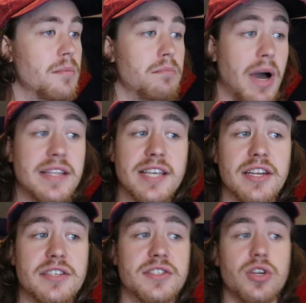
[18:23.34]
Mindset
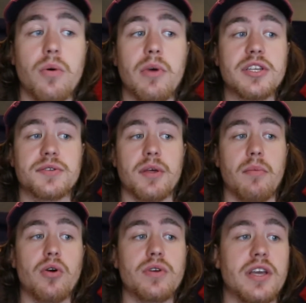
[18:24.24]
is
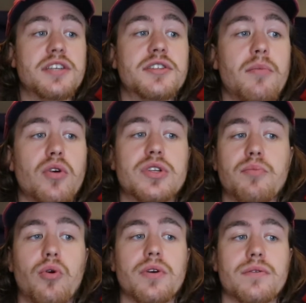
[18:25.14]
the most
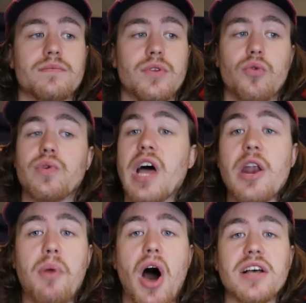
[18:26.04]
important. Without
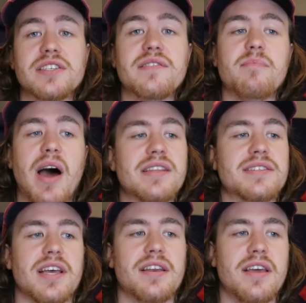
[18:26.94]
a positive
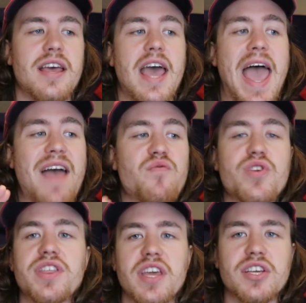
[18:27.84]
mindset,
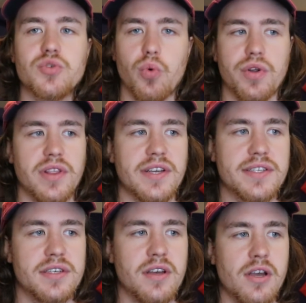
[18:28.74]
everything is
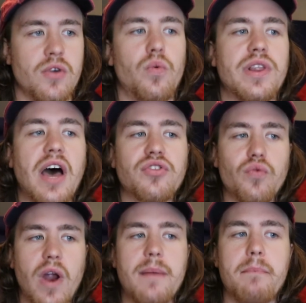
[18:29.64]
worthless. Without the
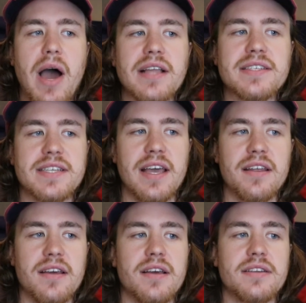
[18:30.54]
right mindset,
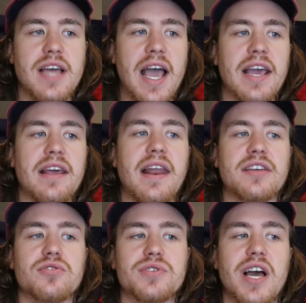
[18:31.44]
diet and
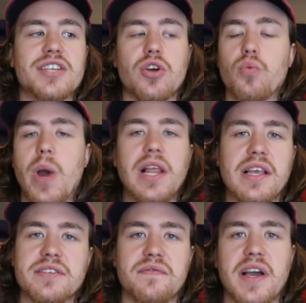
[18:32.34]
exercise are way
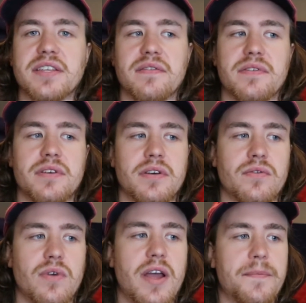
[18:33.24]
less effective,
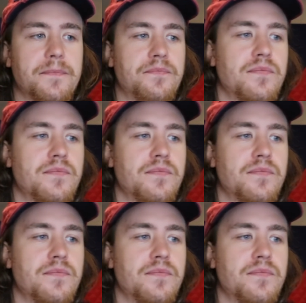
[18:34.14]
right?